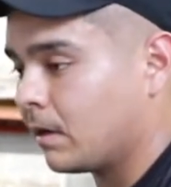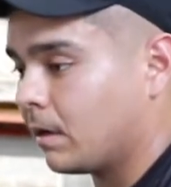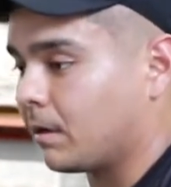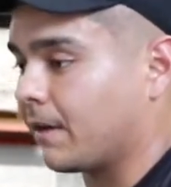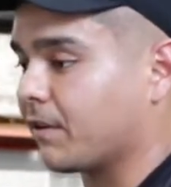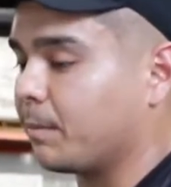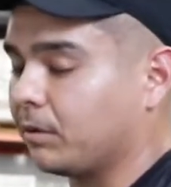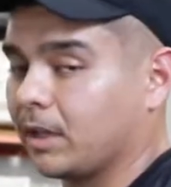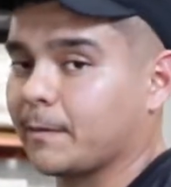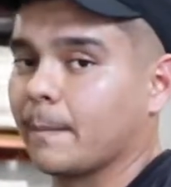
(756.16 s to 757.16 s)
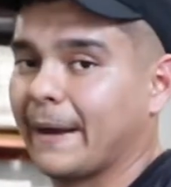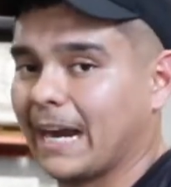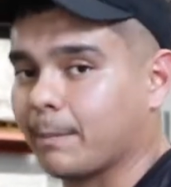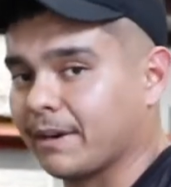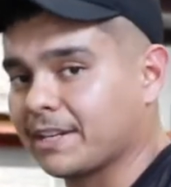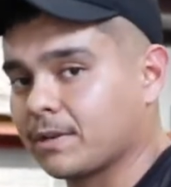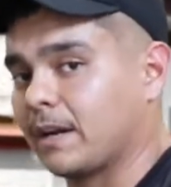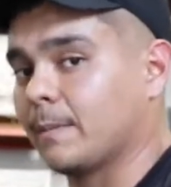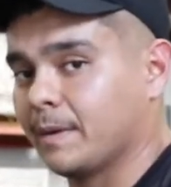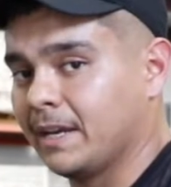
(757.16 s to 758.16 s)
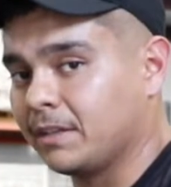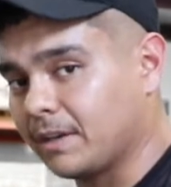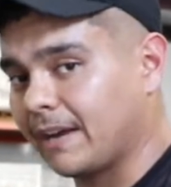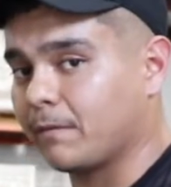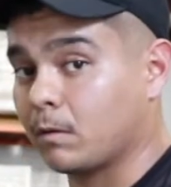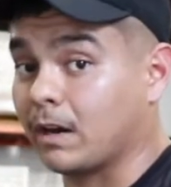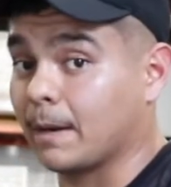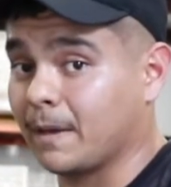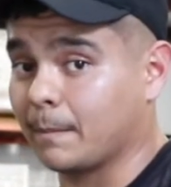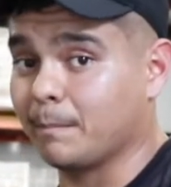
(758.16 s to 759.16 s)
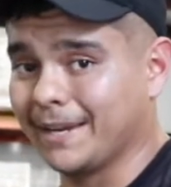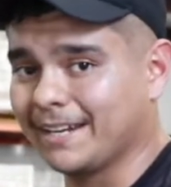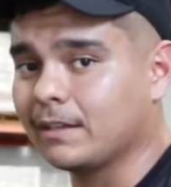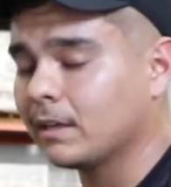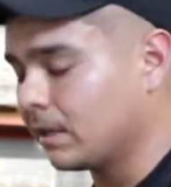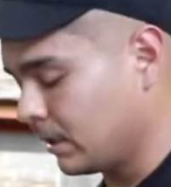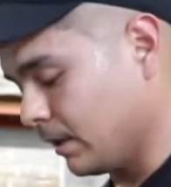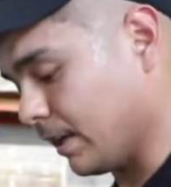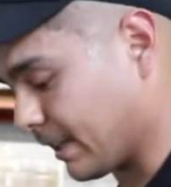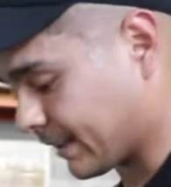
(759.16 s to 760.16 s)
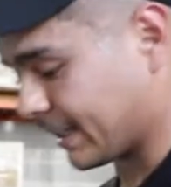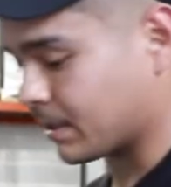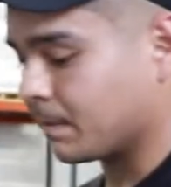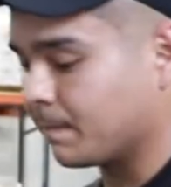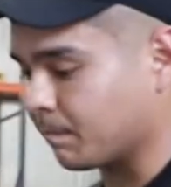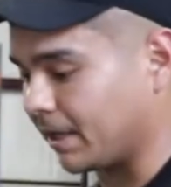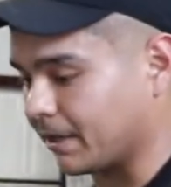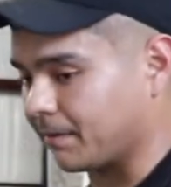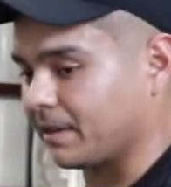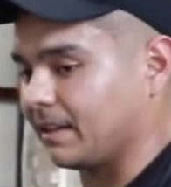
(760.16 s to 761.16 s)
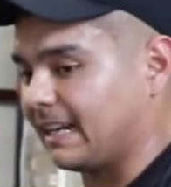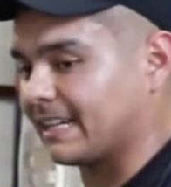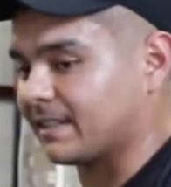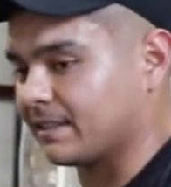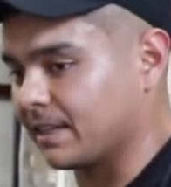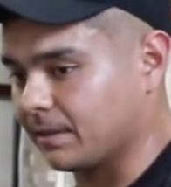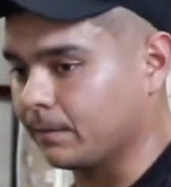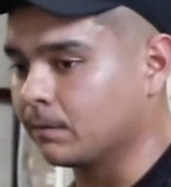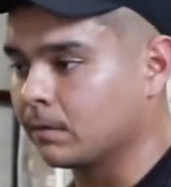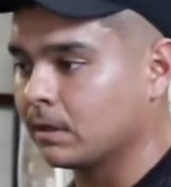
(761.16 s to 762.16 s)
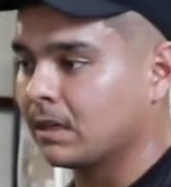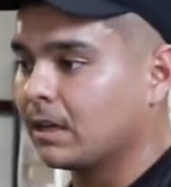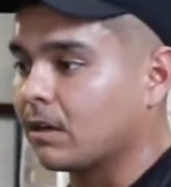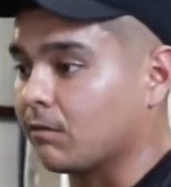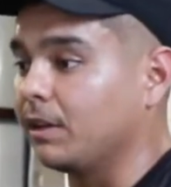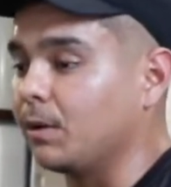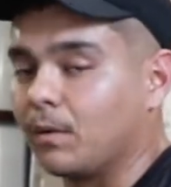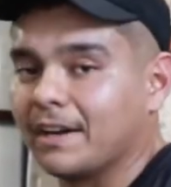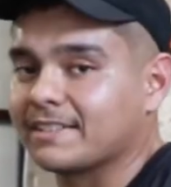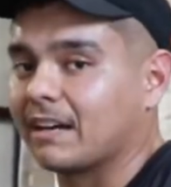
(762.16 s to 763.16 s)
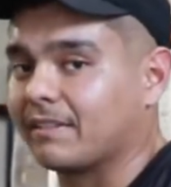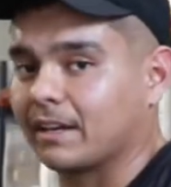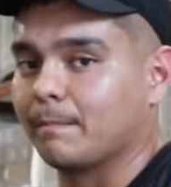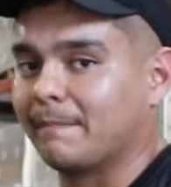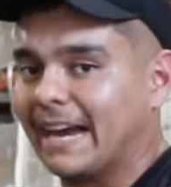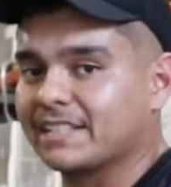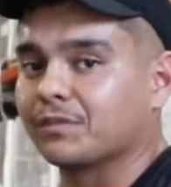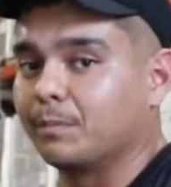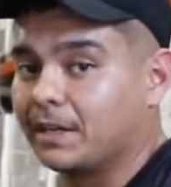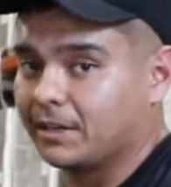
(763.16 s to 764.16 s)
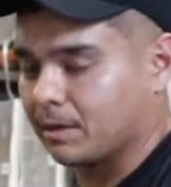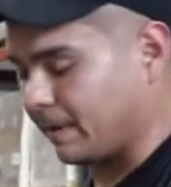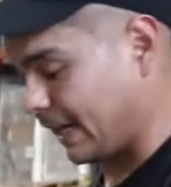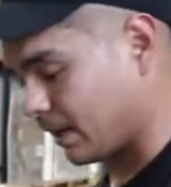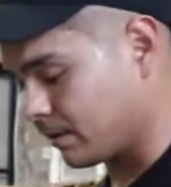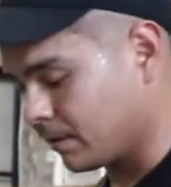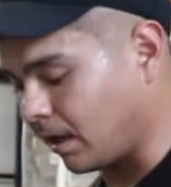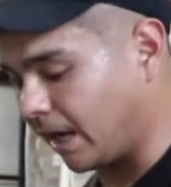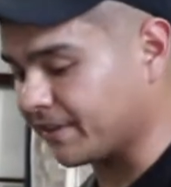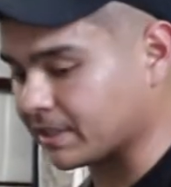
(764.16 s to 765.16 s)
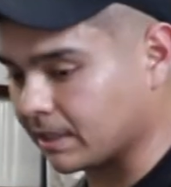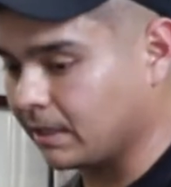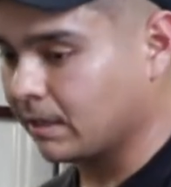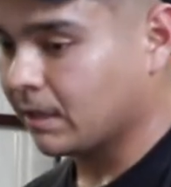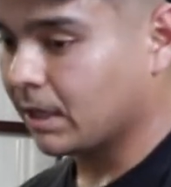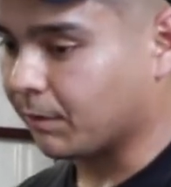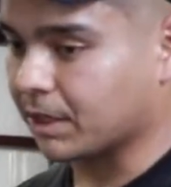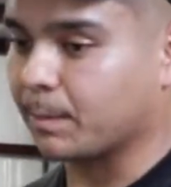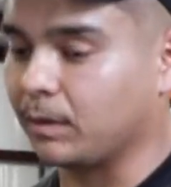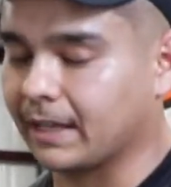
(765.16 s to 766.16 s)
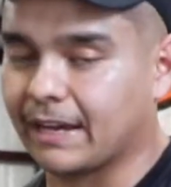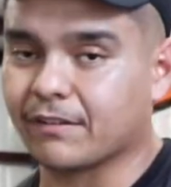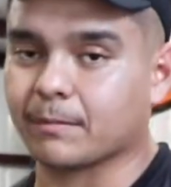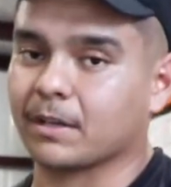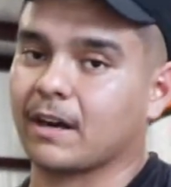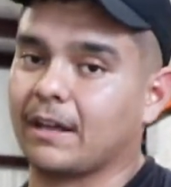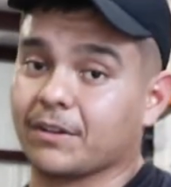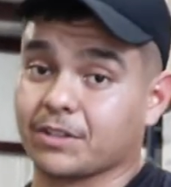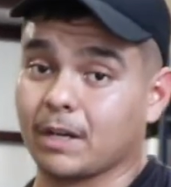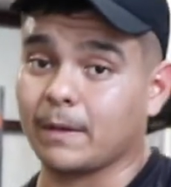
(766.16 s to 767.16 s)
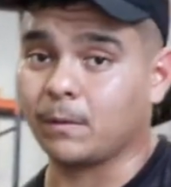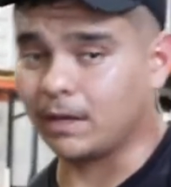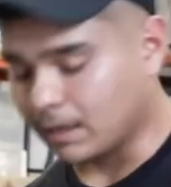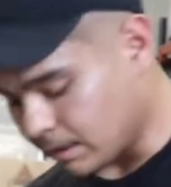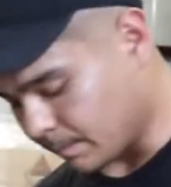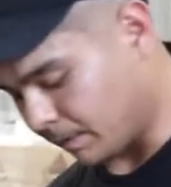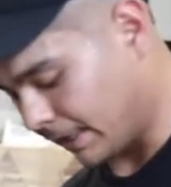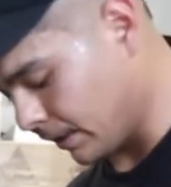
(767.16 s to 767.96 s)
whenever you pull up, your back breaks quite a bit and you have quite a big bend. And like that's probably one of the last things that you really want, is to have like a massive bend in your back. Obviously, when you're pulling heavy from the ground, there's going to be one. But